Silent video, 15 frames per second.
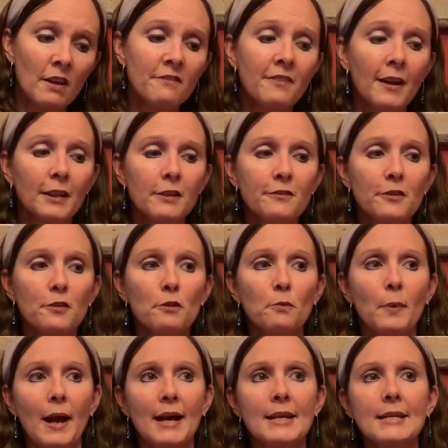Finally, for the
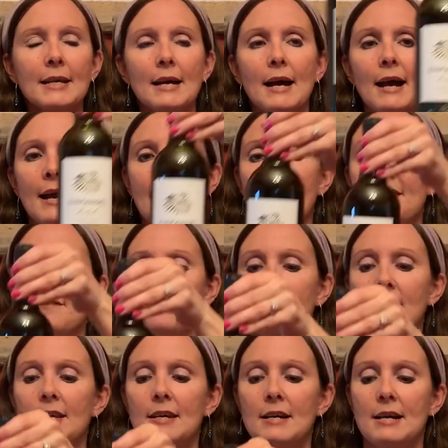red, I have
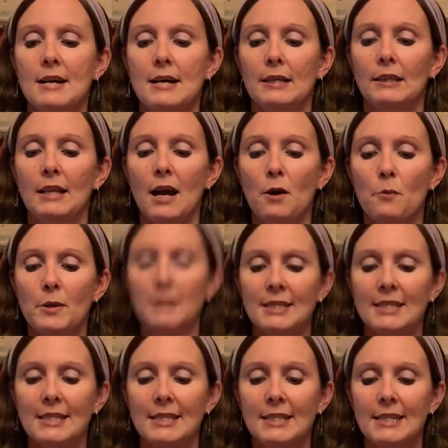the Lot
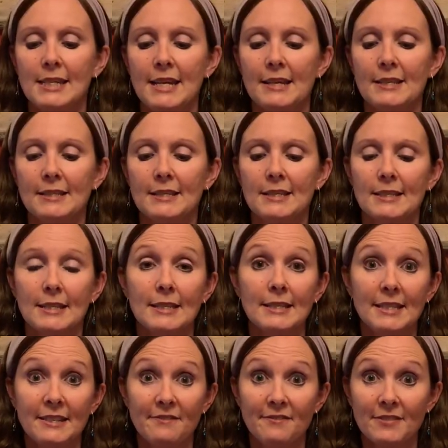168. This is a
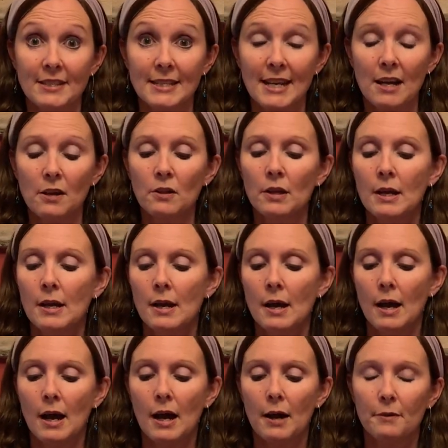Zinfandel.
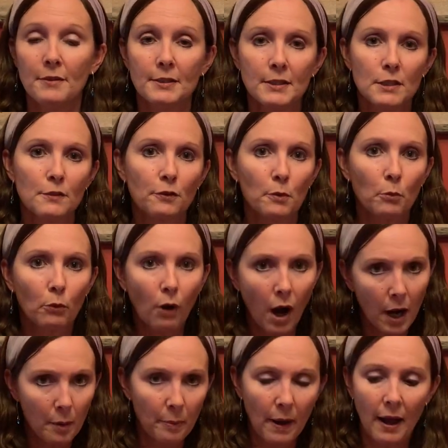This is from
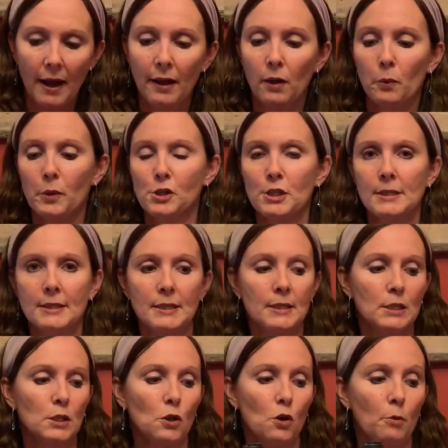Rockpile, which is in
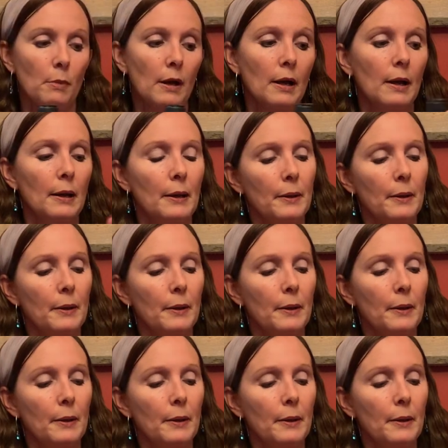Sonoma.